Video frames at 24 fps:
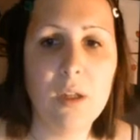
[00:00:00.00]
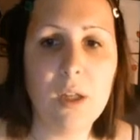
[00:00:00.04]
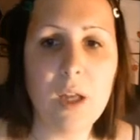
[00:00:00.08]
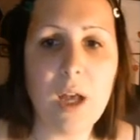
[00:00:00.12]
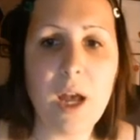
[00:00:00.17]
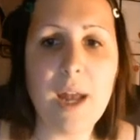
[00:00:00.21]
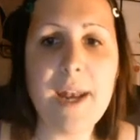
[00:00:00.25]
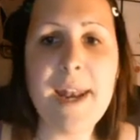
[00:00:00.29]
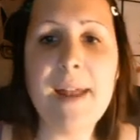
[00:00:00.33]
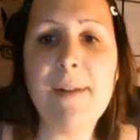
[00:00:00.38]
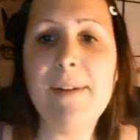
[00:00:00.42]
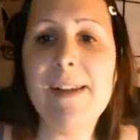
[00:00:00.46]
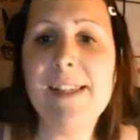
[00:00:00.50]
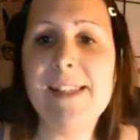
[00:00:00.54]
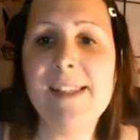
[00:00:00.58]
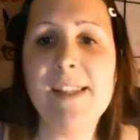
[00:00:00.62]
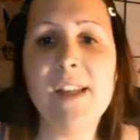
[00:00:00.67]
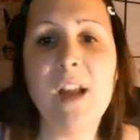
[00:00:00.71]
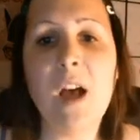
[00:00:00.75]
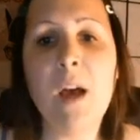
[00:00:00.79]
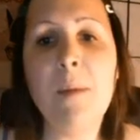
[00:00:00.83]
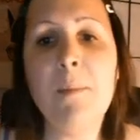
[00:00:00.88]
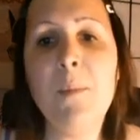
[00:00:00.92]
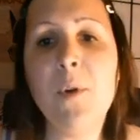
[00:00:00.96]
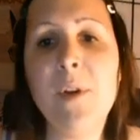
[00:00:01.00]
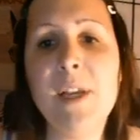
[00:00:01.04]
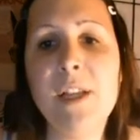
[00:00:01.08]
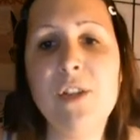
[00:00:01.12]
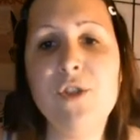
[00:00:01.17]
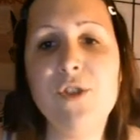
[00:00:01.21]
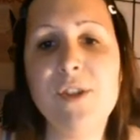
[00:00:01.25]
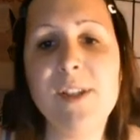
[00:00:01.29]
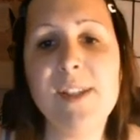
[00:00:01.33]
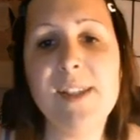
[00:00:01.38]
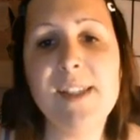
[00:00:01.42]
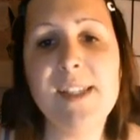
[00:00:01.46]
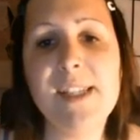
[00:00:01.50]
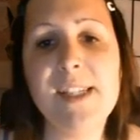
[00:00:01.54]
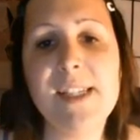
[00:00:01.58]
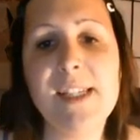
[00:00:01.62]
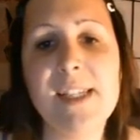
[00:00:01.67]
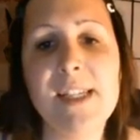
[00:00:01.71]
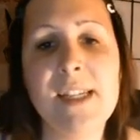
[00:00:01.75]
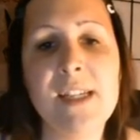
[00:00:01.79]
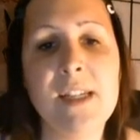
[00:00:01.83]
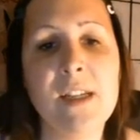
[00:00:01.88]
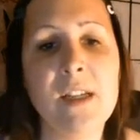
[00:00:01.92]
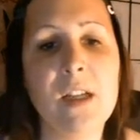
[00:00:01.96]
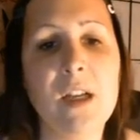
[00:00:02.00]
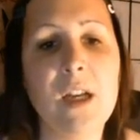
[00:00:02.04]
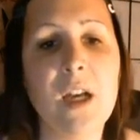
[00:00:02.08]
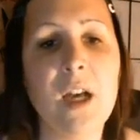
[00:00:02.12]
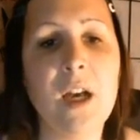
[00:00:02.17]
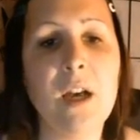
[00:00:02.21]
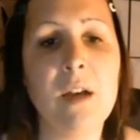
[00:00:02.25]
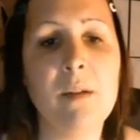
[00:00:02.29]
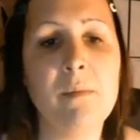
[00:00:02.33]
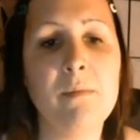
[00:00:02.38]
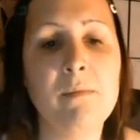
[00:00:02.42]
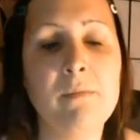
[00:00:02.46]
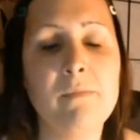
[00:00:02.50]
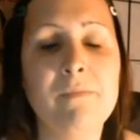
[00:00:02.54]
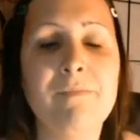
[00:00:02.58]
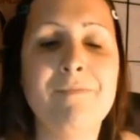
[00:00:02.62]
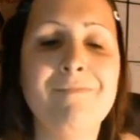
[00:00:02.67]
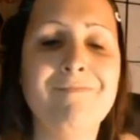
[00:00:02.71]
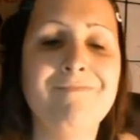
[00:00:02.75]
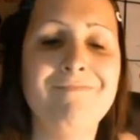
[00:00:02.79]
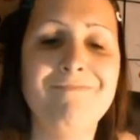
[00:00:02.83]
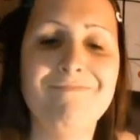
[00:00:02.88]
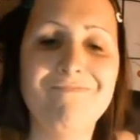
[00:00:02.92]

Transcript: Now, listen, I'm not interested in, um,